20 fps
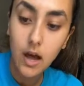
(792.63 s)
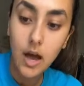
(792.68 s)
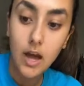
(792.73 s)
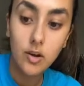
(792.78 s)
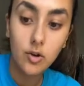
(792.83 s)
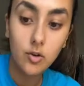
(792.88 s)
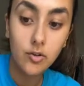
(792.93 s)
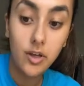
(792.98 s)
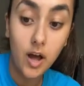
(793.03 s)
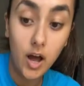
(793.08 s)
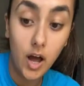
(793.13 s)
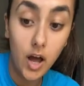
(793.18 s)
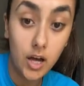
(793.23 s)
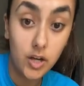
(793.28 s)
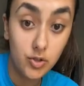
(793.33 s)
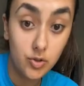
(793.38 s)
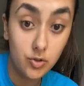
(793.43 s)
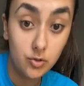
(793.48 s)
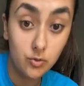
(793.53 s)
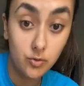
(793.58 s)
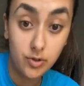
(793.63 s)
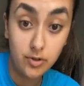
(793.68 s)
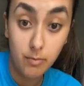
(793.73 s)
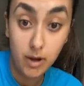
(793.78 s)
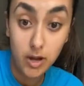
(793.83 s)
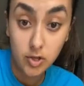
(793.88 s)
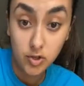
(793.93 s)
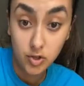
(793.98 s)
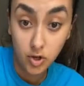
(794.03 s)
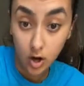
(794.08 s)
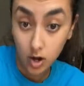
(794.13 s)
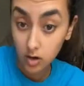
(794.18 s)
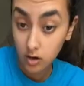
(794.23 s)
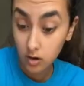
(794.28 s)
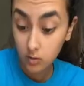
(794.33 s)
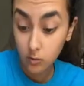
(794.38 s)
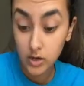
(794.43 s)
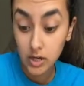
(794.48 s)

I know that I do with my dog.